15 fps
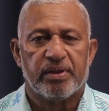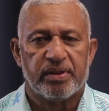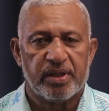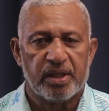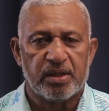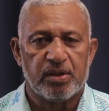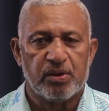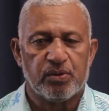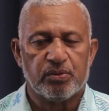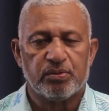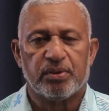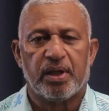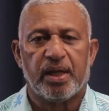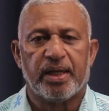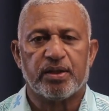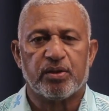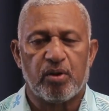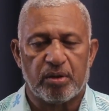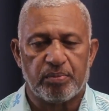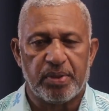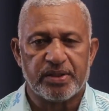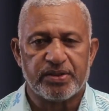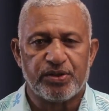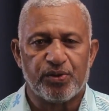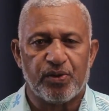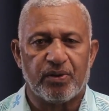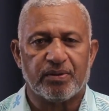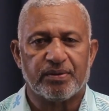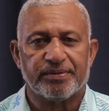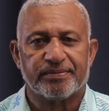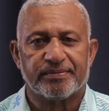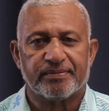Thank you, and God bless you all.